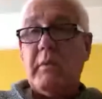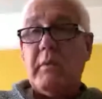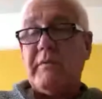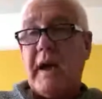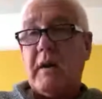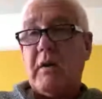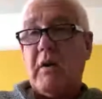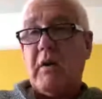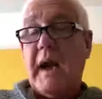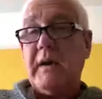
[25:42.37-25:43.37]
We've now
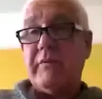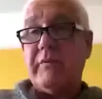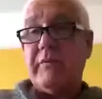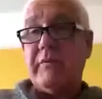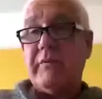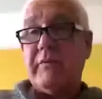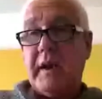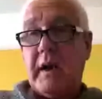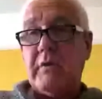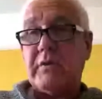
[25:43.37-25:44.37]
got
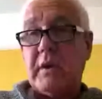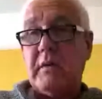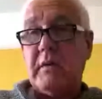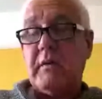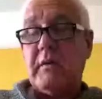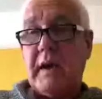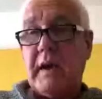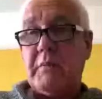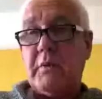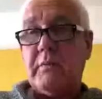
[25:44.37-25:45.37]
83 of those
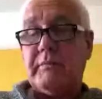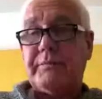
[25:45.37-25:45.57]
available,